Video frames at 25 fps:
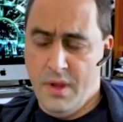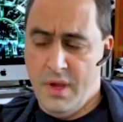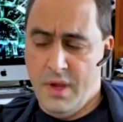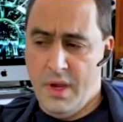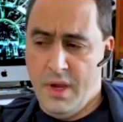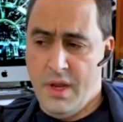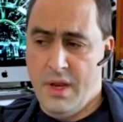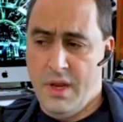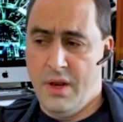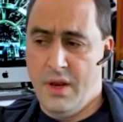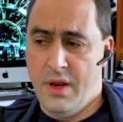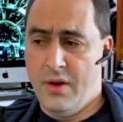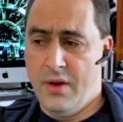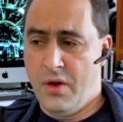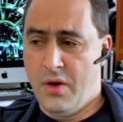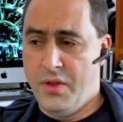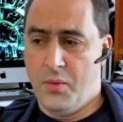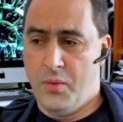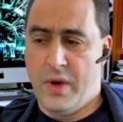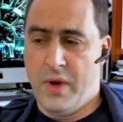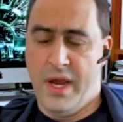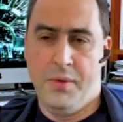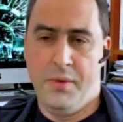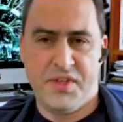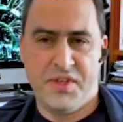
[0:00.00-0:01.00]
And then on the
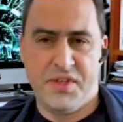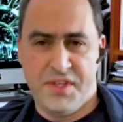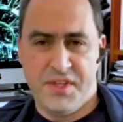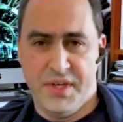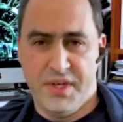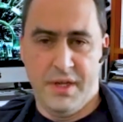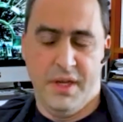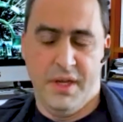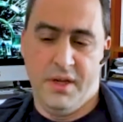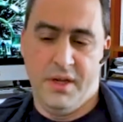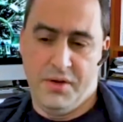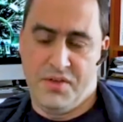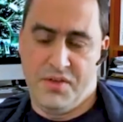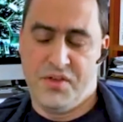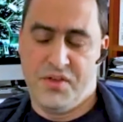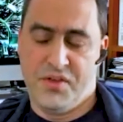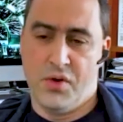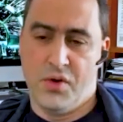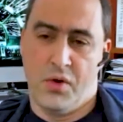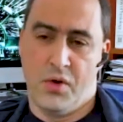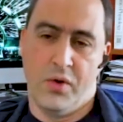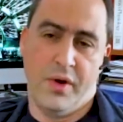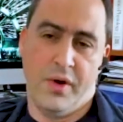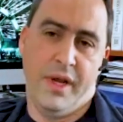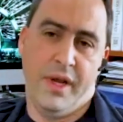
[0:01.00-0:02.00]
way he was telling his
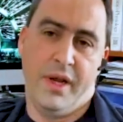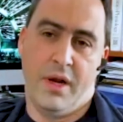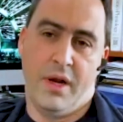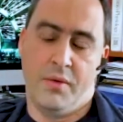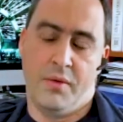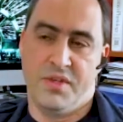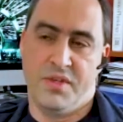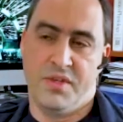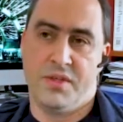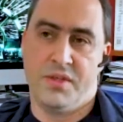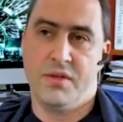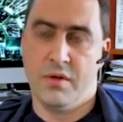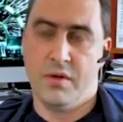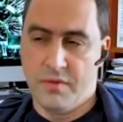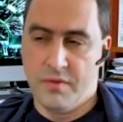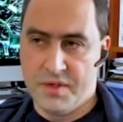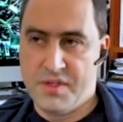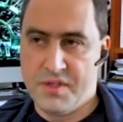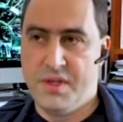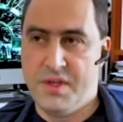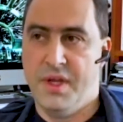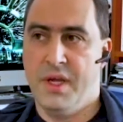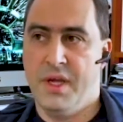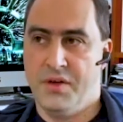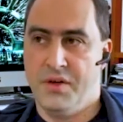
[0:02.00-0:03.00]
story and I was just sort of
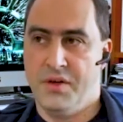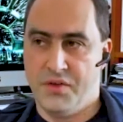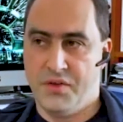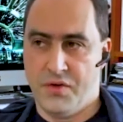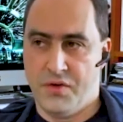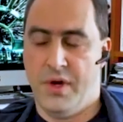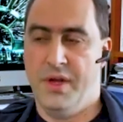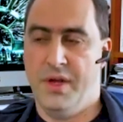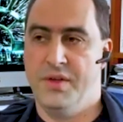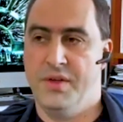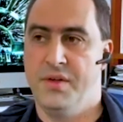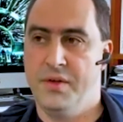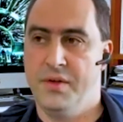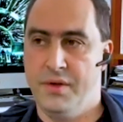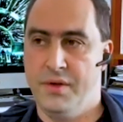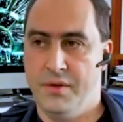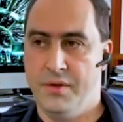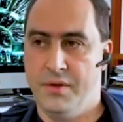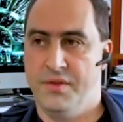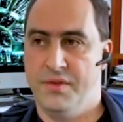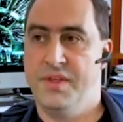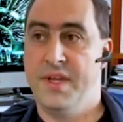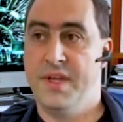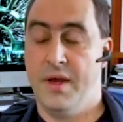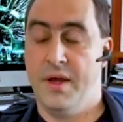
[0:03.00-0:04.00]
listening and trying to
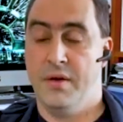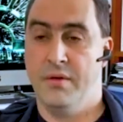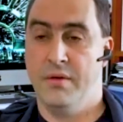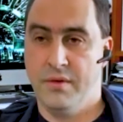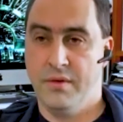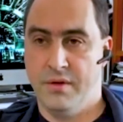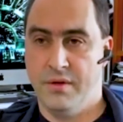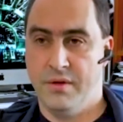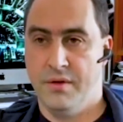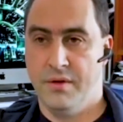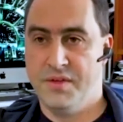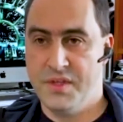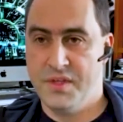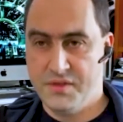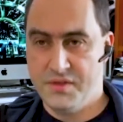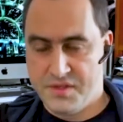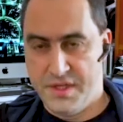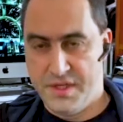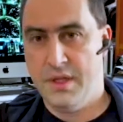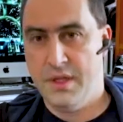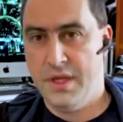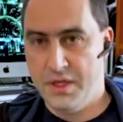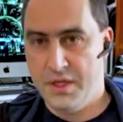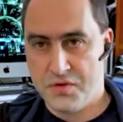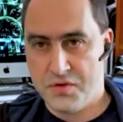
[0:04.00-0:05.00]
sound
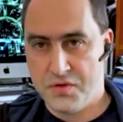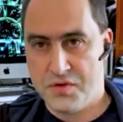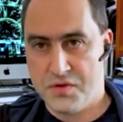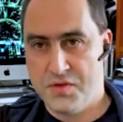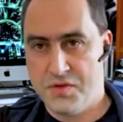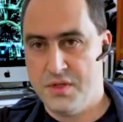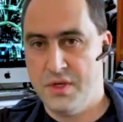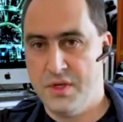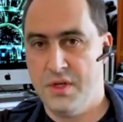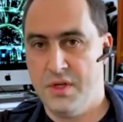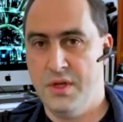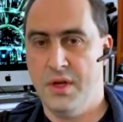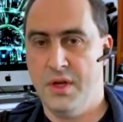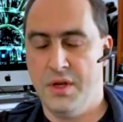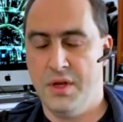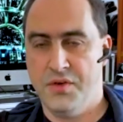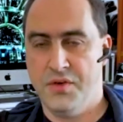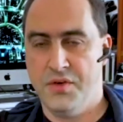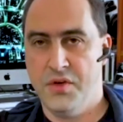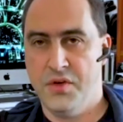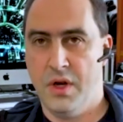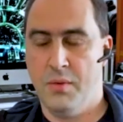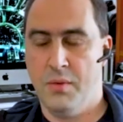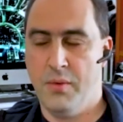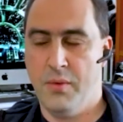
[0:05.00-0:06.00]
sincerely interested, you know,
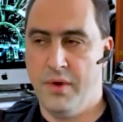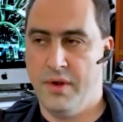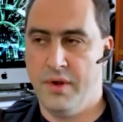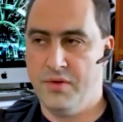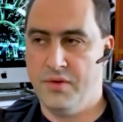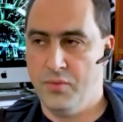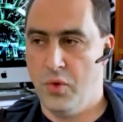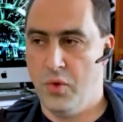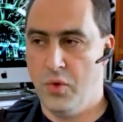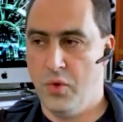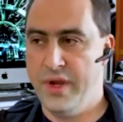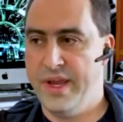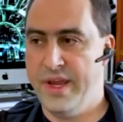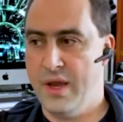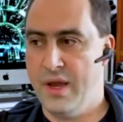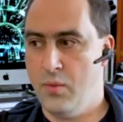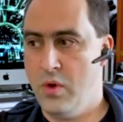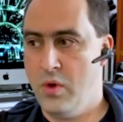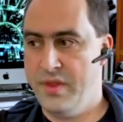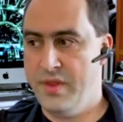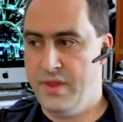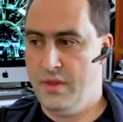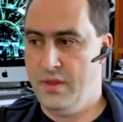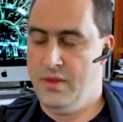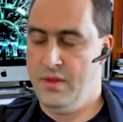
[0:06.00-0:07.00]
trying to work out
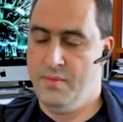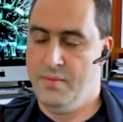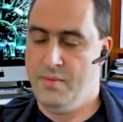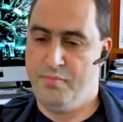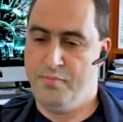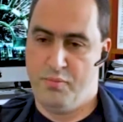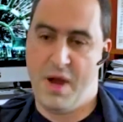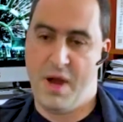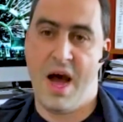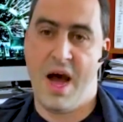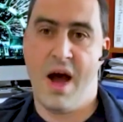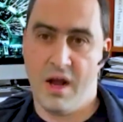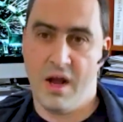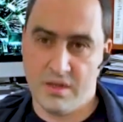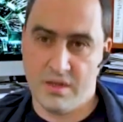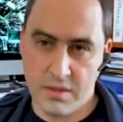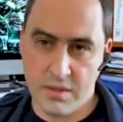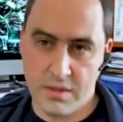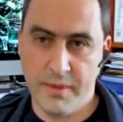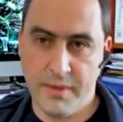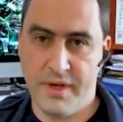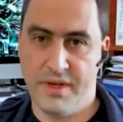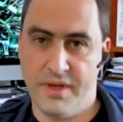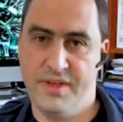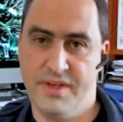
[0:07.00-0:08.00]
what parts
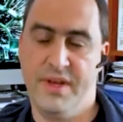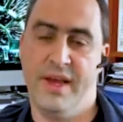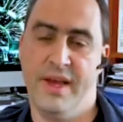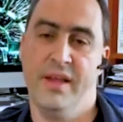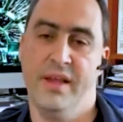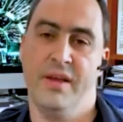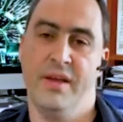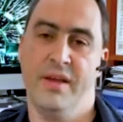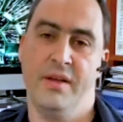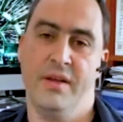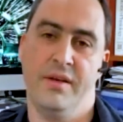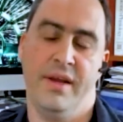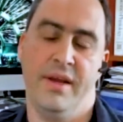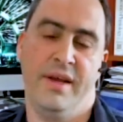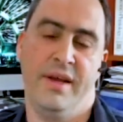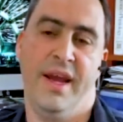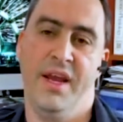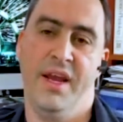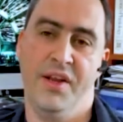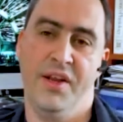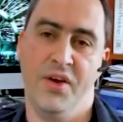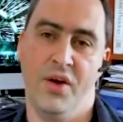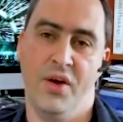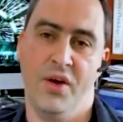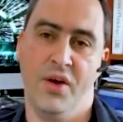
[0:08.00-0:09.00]
I'm going to tell it,
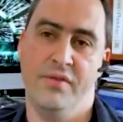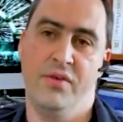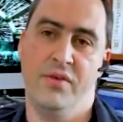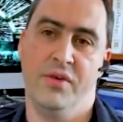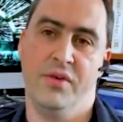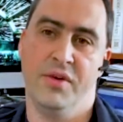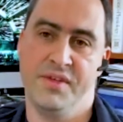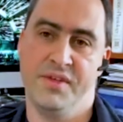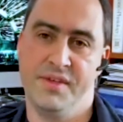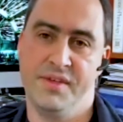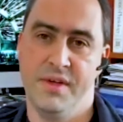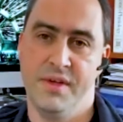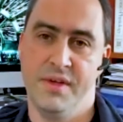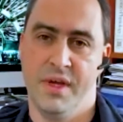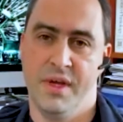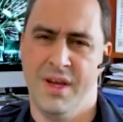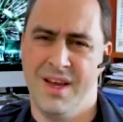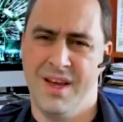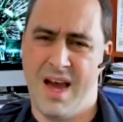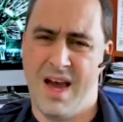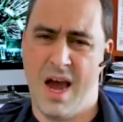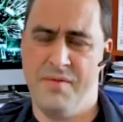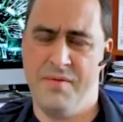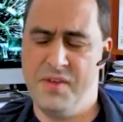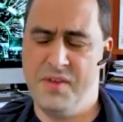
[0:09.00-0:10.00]
hand over, because
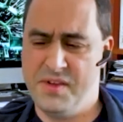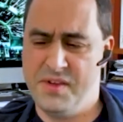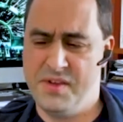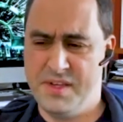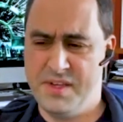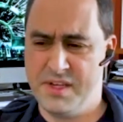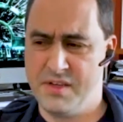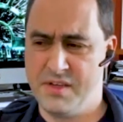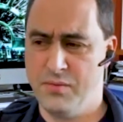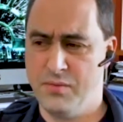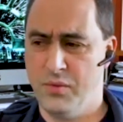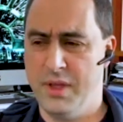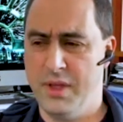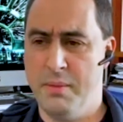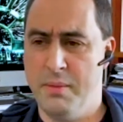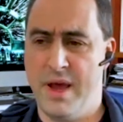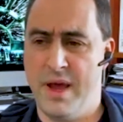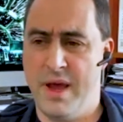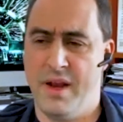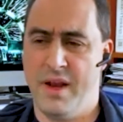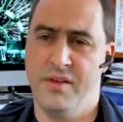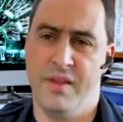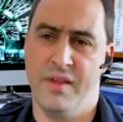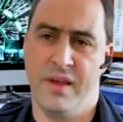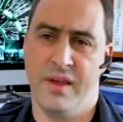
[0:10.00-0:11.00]
half this doesn't really
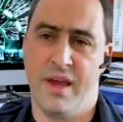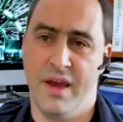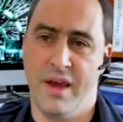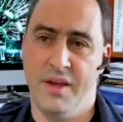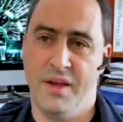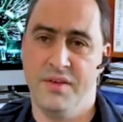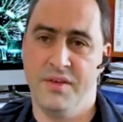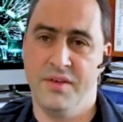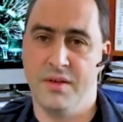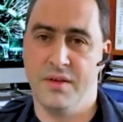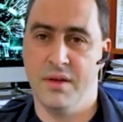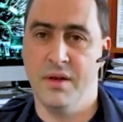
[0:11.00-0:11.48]
matter to the case.